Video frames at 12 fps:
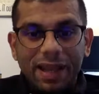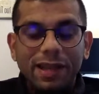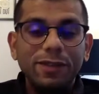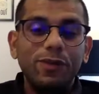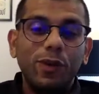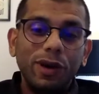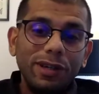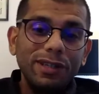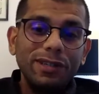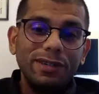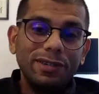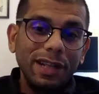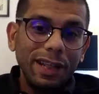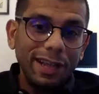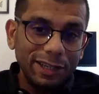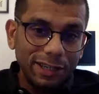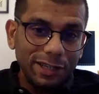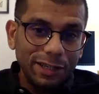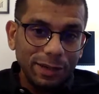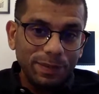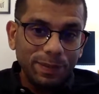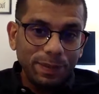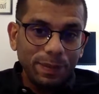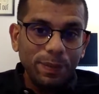is what is the relationship
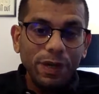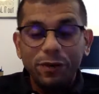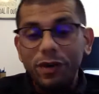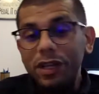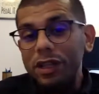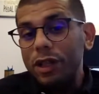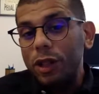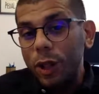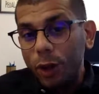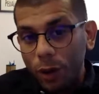between